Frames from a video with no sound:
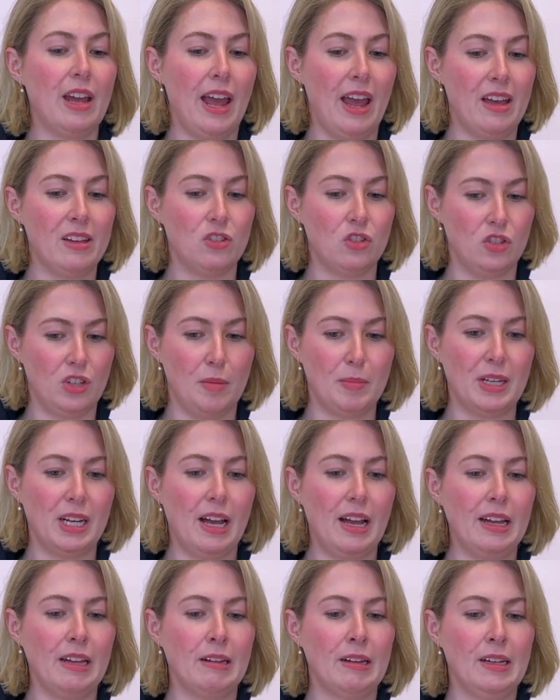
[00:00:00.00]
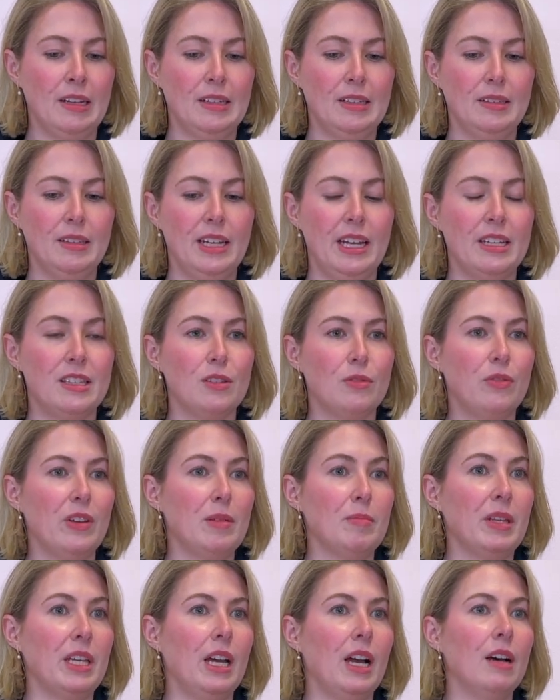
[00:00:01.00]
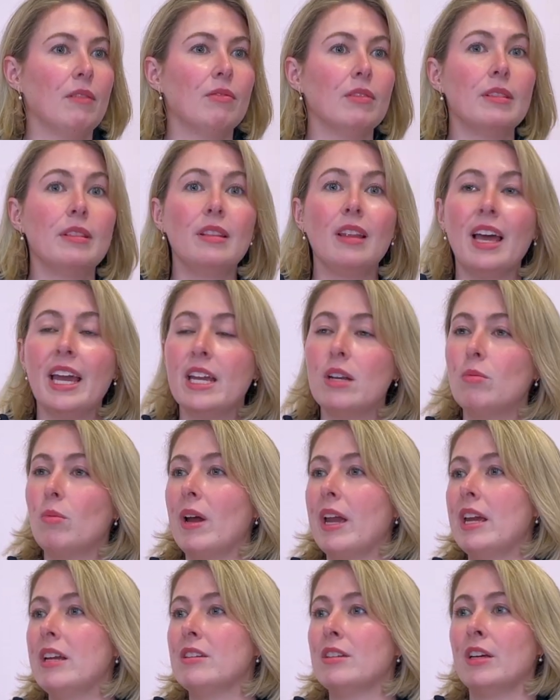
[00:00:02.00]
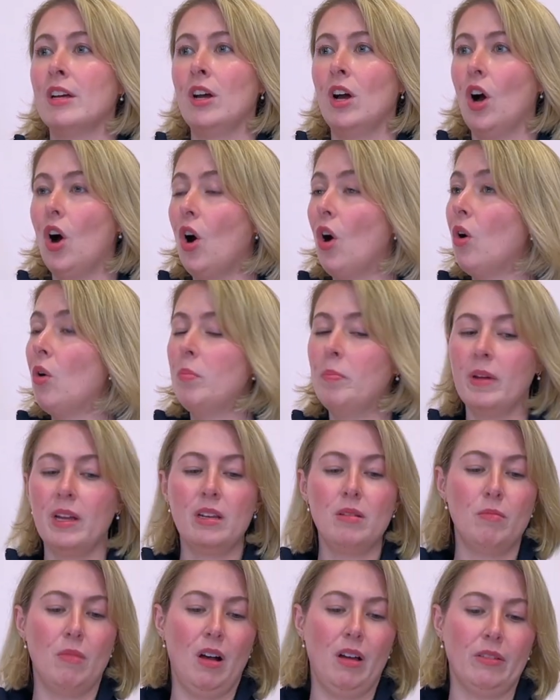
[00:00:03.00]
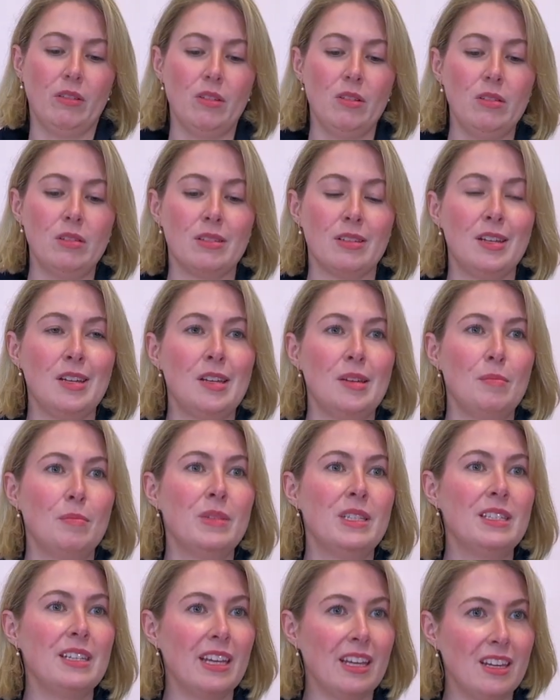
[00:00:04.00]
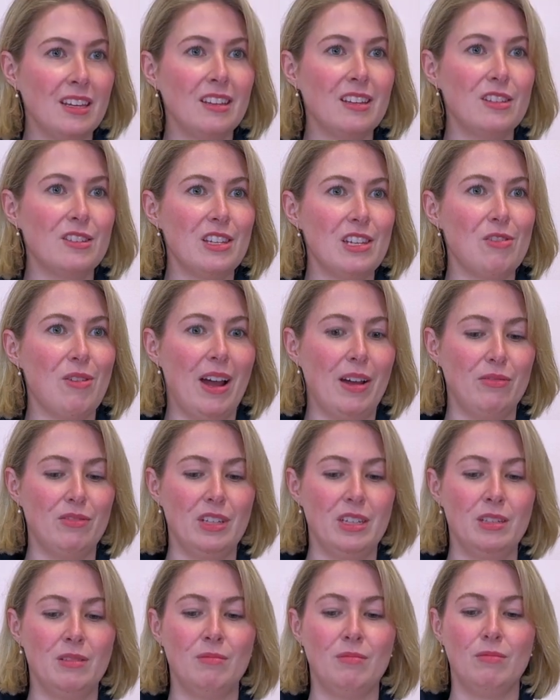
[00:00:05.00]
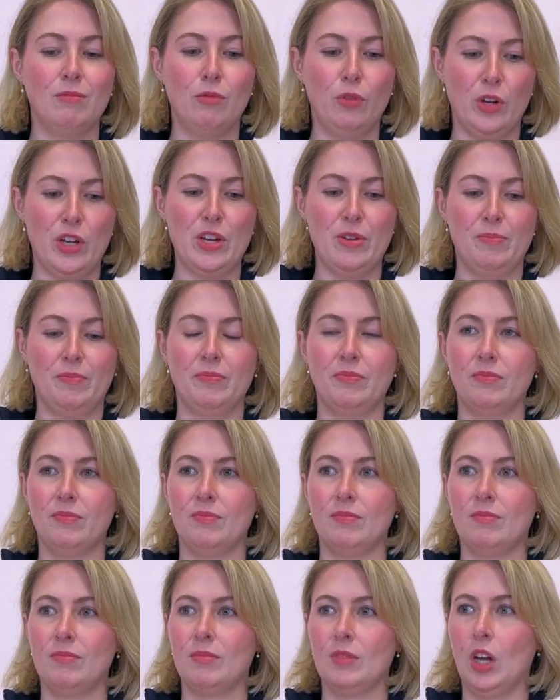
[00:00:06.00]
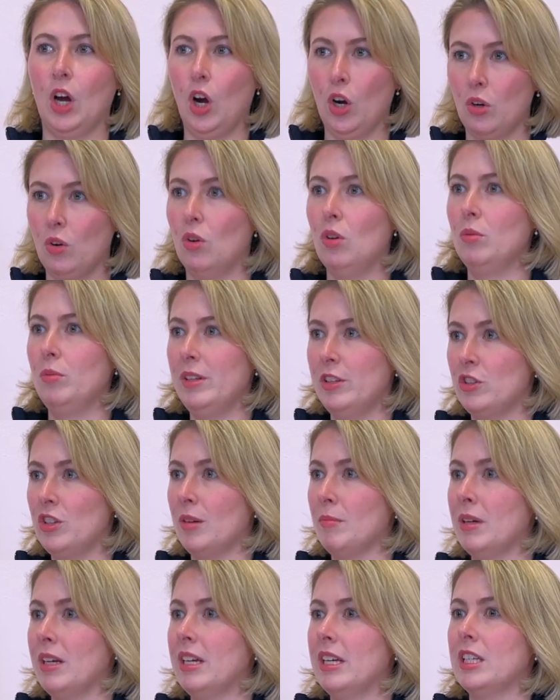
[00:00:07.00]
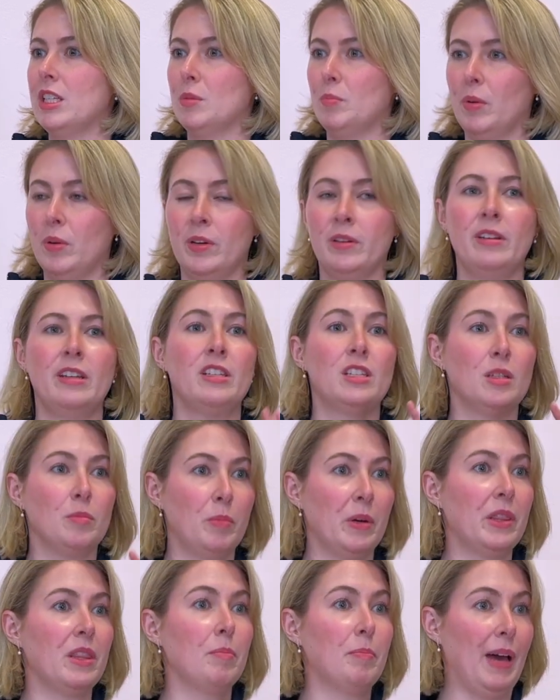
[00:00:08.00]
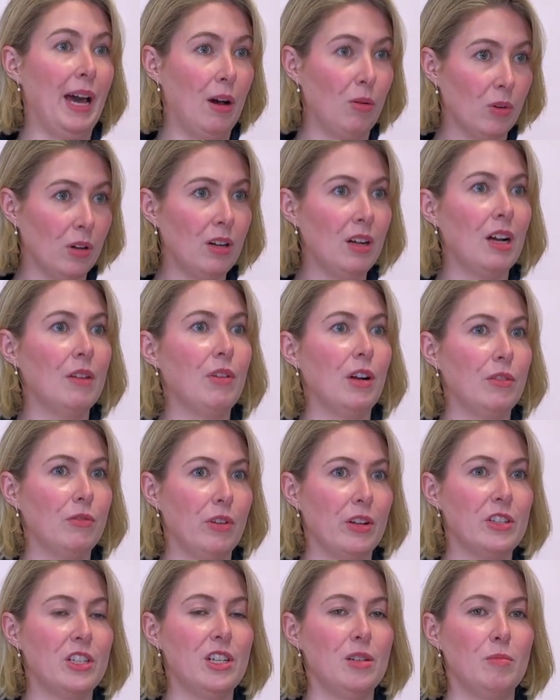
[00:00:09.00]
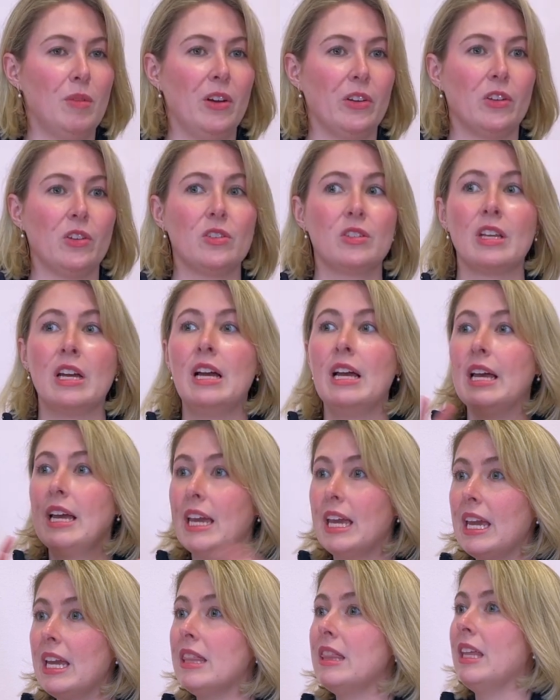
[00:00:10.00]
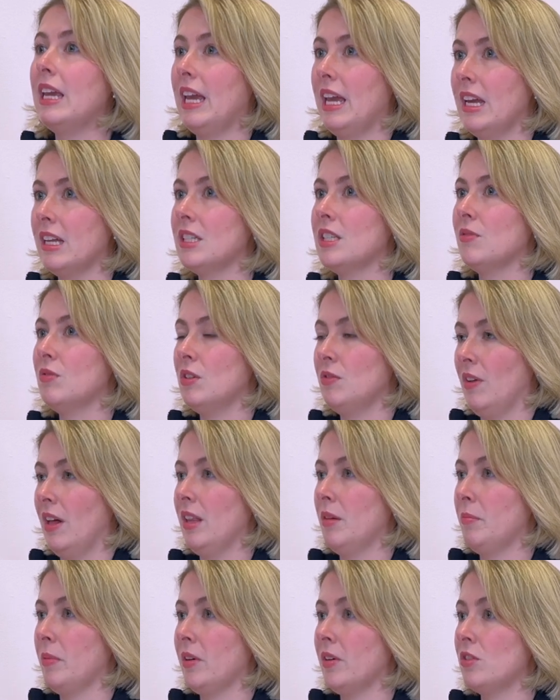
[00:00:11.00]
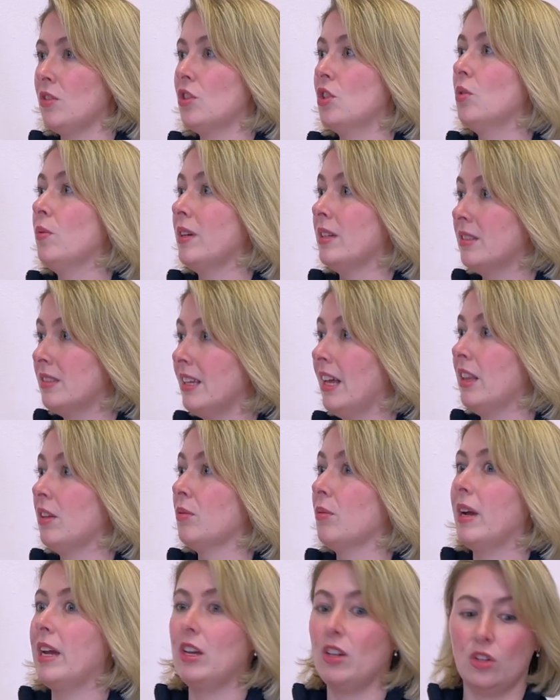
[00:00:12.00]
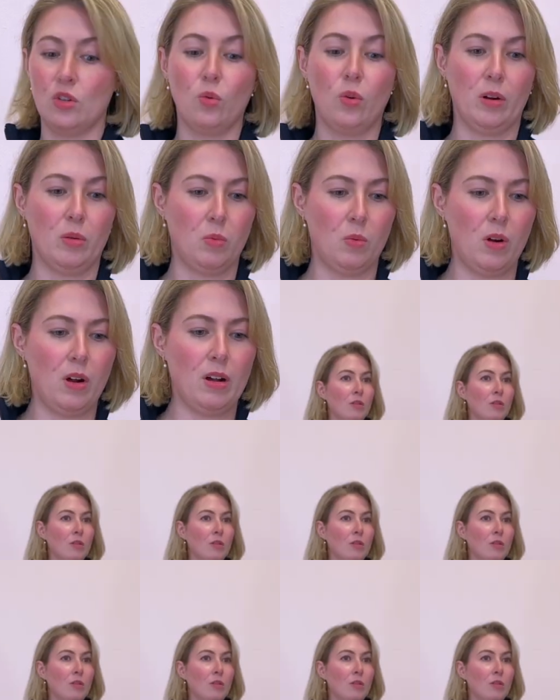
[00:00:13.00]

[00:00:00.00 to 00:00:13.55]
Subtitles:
as Gemini. It's a family of lightweight, open models meticulously crafted for you. Our goal with Gemma is to put the power of our frontier models in the hands of developers to accelerate your work.